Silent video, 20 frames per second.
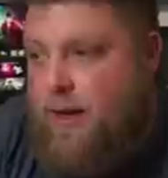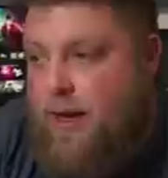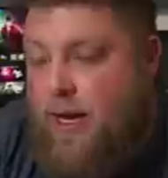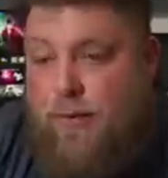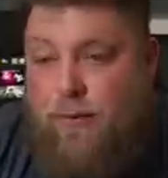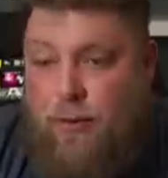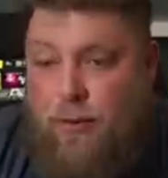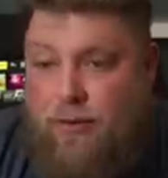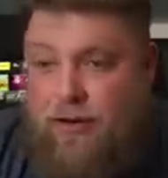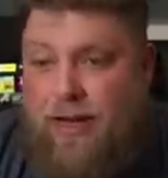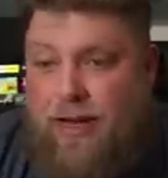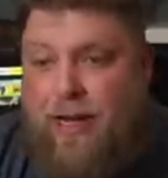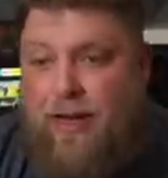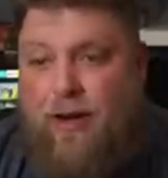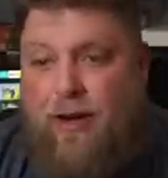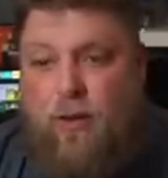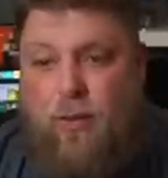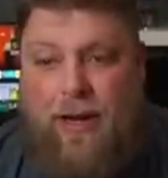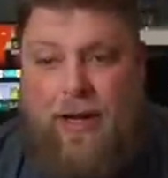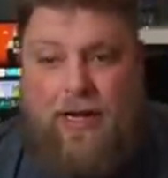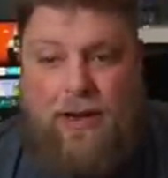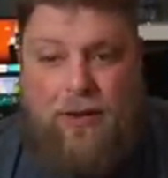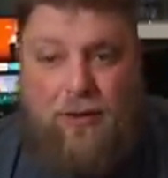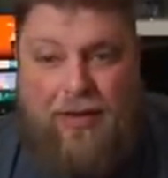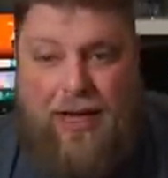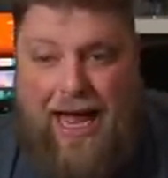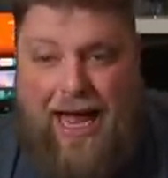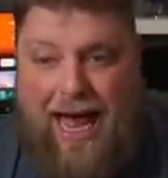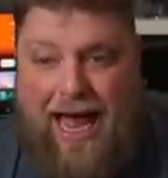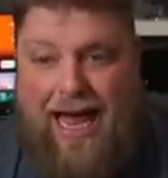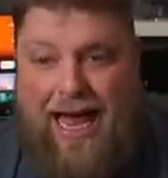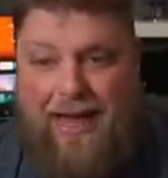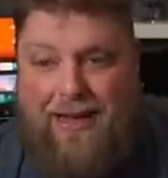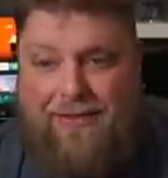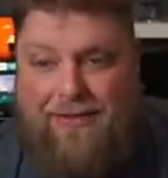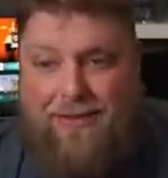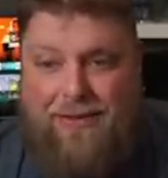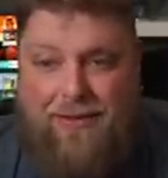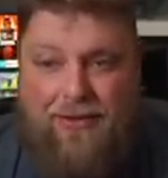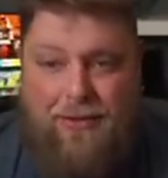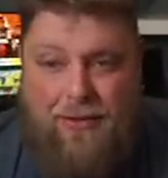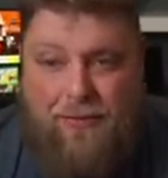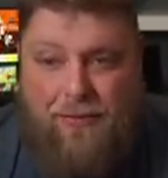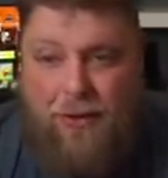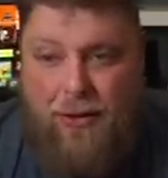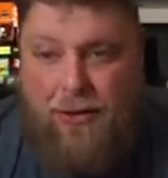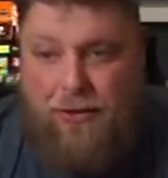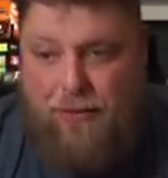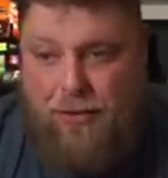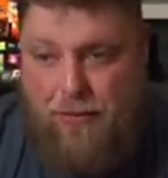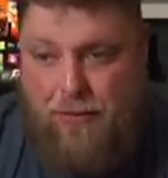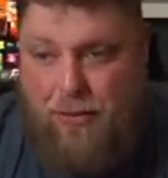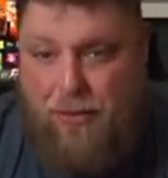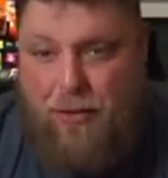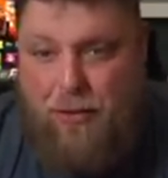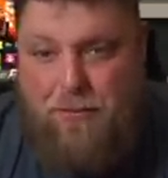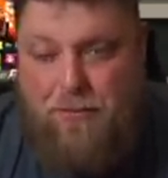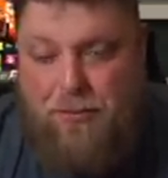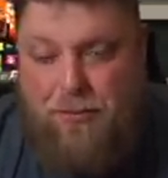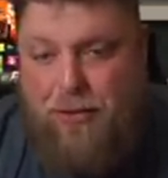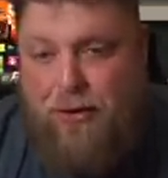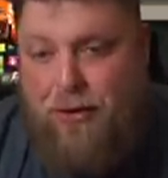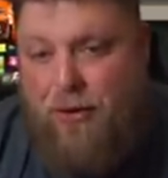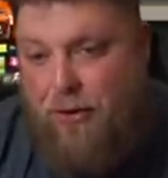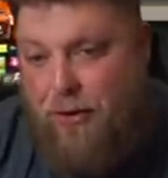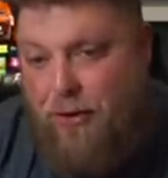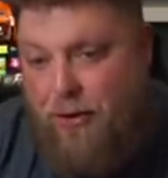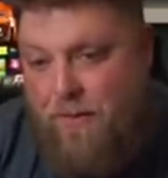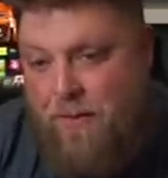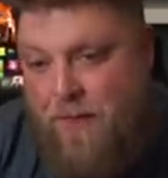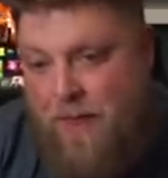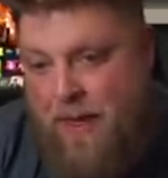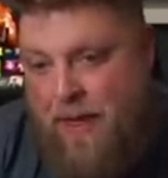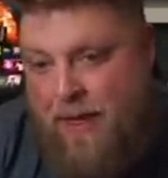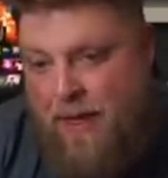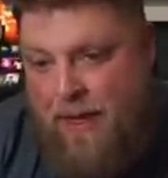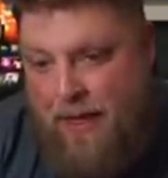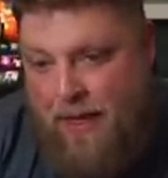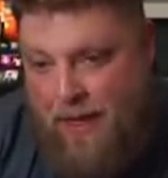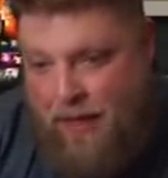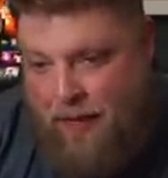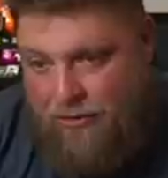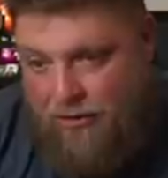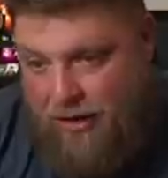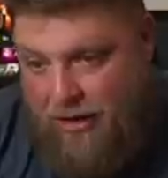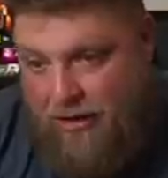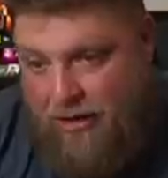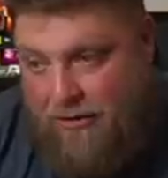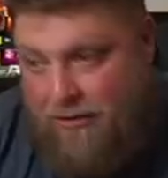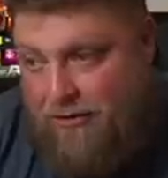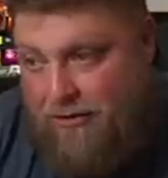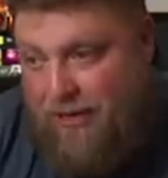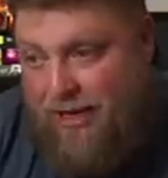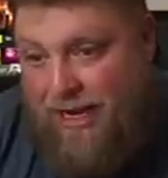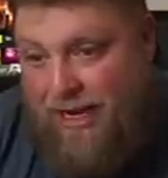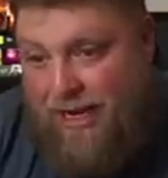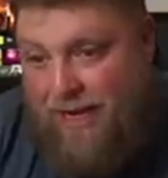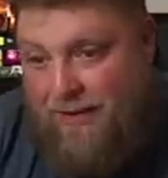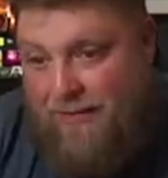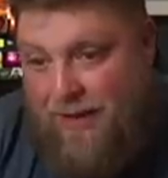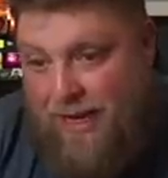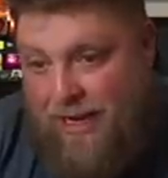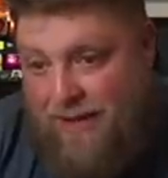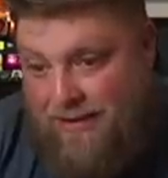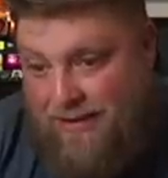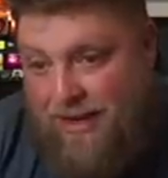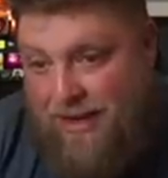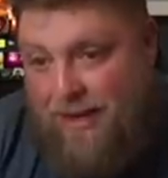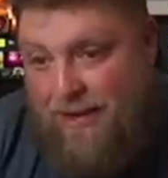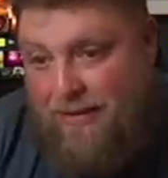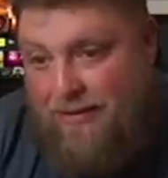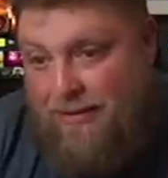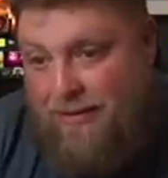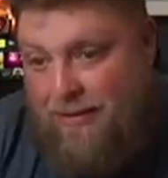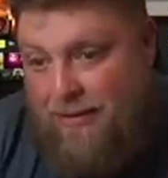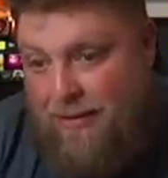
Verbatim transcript: And if we take a quick look at the Voice Remote Pro, as you can see, it is